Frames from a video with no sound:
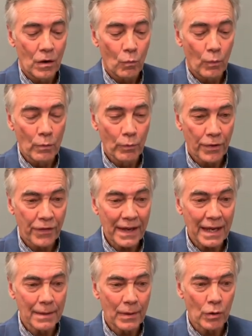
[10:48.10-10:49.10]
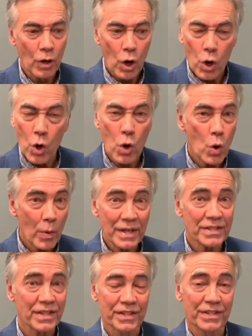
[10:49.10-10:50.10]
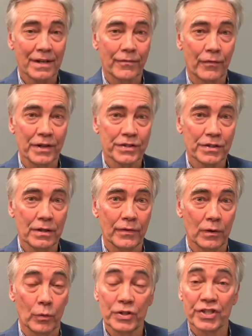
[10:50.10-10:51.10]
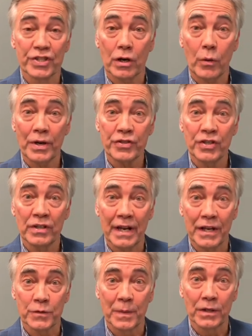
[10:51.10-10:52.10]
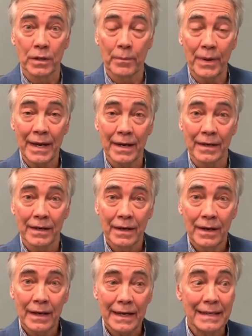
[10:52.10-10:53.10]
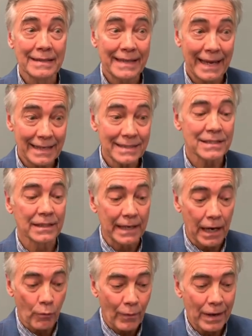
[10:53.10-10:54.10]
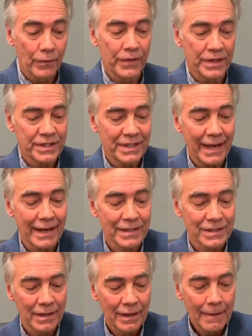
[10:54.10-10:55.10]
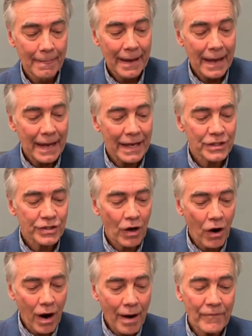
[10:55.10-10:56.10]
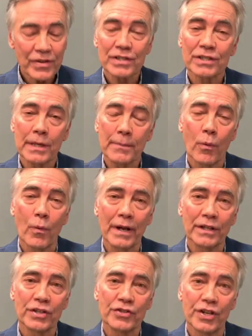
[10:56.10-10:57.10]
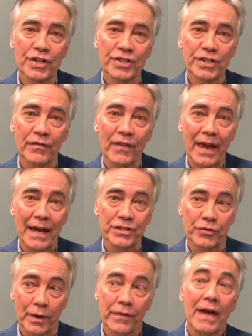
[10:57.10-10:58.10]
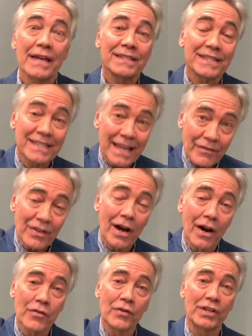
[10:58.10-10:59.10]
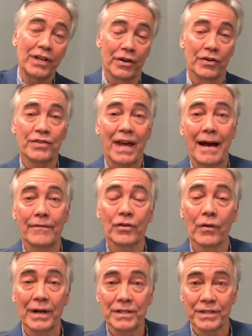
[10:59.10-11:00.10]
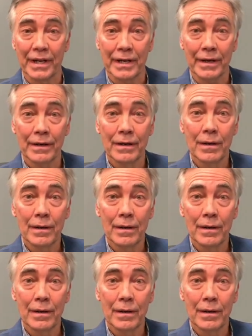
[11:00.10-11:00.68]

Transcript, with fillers: When we're thinking about who is the suffering servant, which is the question that has been debated intensely around this text, it's obviously pointing to Jesus of Nazareth 700 years after Isaiah